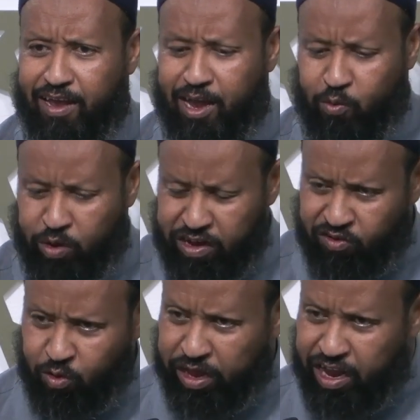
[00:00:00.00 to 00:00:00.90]
When he saw
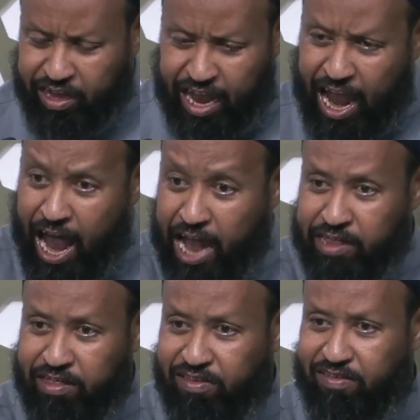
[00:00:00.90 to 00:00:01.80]
that their
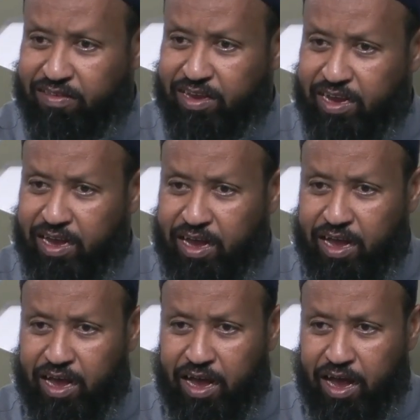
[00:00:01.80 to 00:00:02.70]
hands
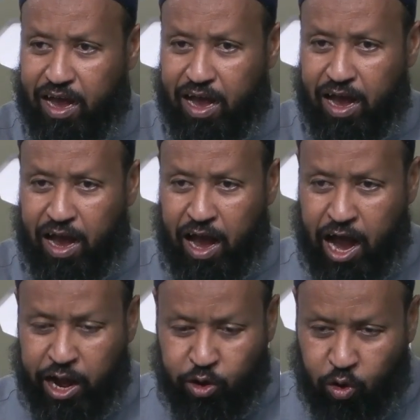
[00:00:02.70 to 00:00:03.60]

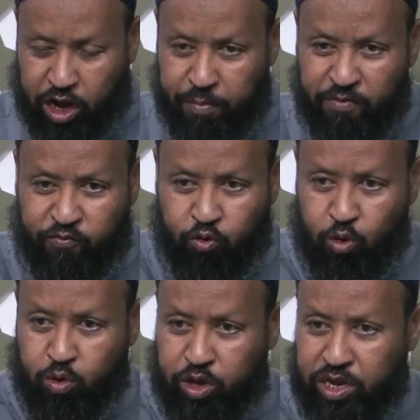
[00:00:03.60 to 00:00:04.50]
are not coming forward,